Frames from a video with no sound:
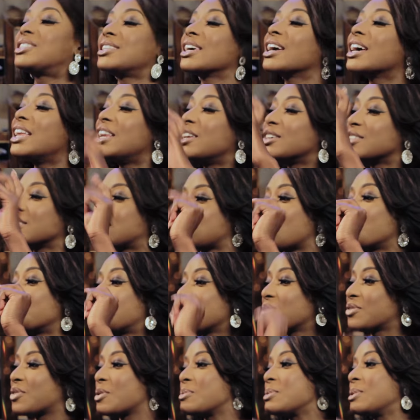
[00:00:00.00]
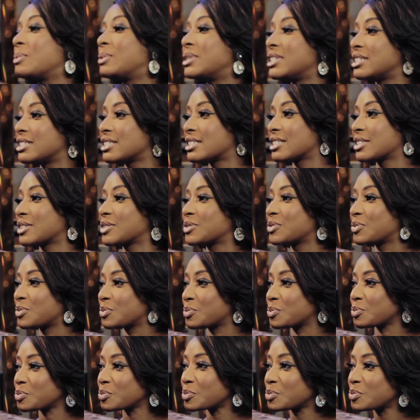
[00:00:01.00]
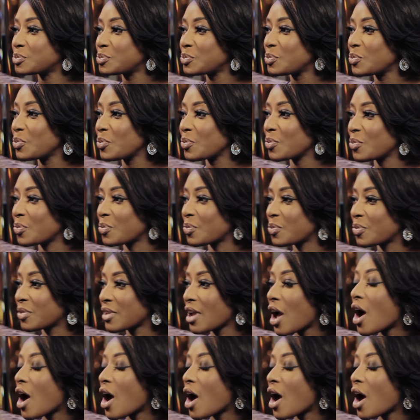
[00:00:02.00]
sing a little something for me, please? Let's see. Hmm.